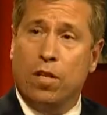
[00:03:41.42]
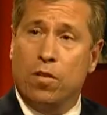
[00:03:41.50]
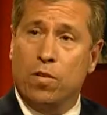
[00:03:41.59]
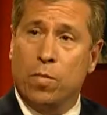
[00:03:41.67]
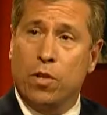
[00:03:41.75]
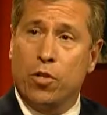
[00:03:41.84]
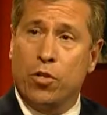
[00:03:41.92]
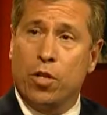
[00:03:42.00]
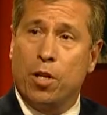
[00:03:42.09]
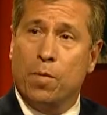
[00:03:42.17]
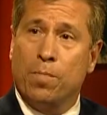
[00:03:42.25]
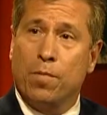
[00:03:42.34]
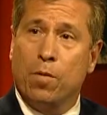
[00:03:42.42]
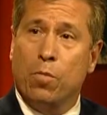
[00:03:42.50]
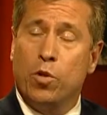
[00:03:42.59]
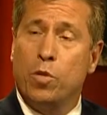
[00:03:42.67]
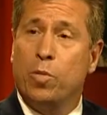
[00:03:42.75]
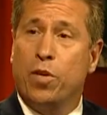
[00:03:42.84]
exposure,
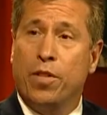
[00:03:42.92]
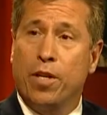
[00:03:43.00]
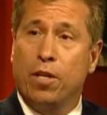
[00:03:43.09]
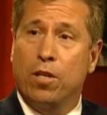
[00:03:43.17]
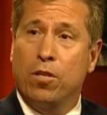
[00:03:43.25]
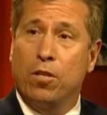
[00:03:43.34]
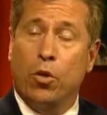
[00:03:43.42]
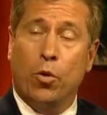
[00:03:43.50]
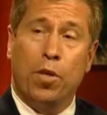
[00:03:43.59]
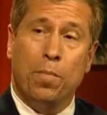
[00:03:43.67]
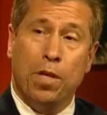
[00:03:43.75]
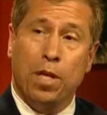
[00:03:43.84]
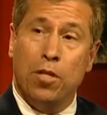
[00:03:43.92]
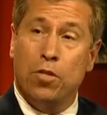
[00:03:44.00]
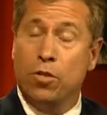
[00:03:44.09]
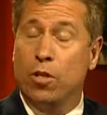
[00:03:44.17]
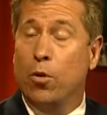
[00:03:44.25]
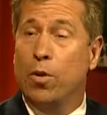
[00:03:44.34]
most people think you go to the
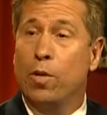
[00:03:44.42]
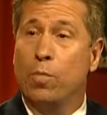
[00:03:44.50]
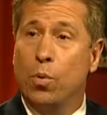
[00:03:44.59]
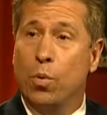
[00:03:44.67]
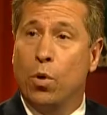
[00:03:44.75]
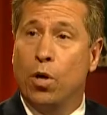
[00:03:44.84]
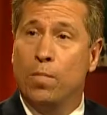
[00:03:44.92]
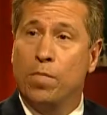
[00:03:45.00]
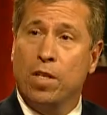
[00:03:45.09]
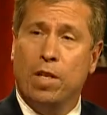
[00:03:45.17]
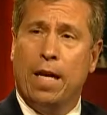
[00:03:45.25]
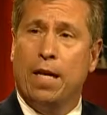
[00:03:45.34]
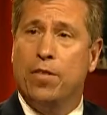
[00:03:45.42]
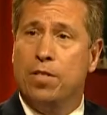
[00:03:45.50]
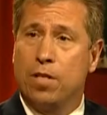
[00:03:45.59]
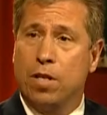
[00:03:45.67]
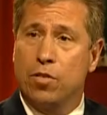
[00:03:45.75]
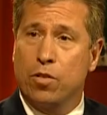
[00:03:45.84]
beach, you go to the pool, get out the
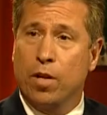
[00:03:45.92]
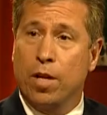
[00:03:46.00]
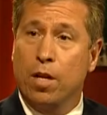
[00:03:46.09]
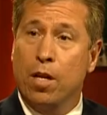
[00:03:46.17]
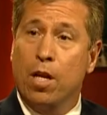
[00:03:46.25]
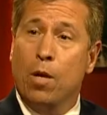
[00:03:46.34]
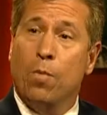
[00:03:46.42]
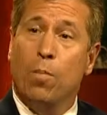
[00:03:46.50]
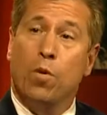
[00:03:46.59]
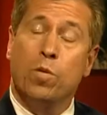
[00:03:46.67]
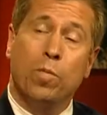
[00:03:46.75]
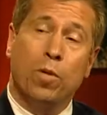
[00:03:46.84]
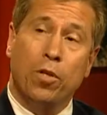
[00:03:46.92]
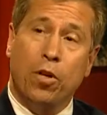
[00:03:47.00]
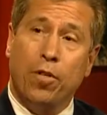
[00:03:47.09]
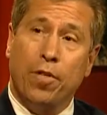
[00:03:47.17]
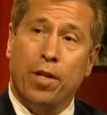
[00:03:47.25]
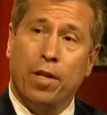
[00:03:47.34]
sunscreen. But most people
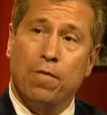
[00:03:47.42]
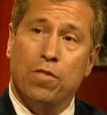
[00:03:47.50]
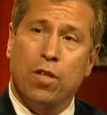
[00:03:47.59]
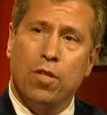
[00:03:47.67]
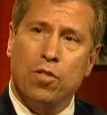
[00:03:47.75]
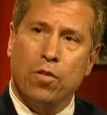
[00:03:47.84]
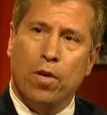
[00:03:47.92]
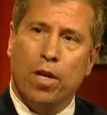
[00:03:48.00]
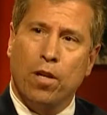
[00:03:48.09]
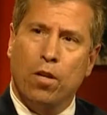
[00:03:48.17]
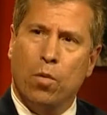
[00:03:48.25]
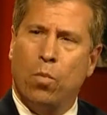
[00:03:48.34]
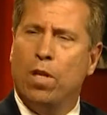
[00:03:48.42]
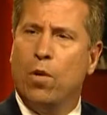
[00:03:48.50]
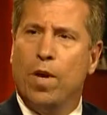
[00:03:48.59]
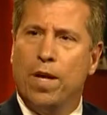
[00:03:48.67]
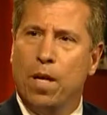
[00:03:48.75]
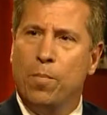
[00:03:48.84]
don't think of sunscreen when they
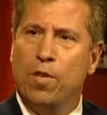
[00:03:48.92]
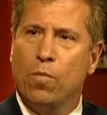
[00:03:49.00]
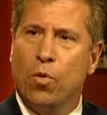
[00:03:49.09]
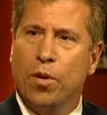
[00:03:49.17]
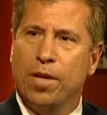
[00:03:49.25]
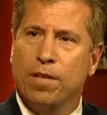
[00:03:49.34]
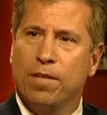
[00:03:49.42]
wake up in the morning